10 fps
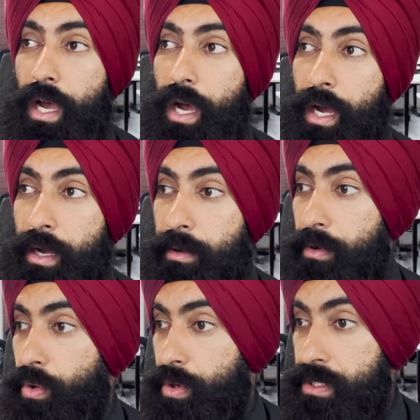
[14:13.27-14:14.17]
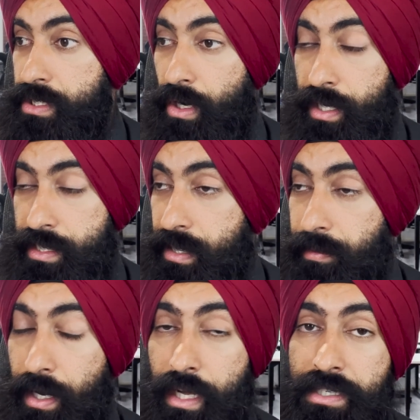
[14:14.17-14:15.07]
uh, or starting
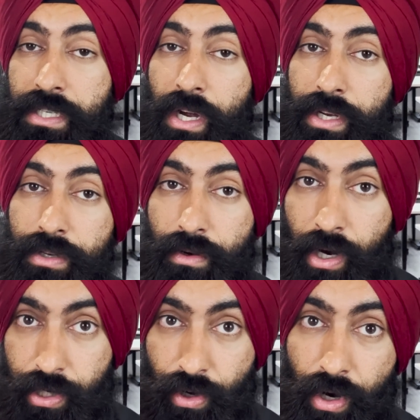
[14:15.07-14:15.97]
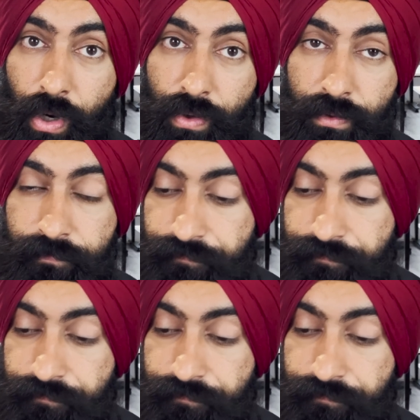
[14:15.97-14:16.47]
something else on, on your own.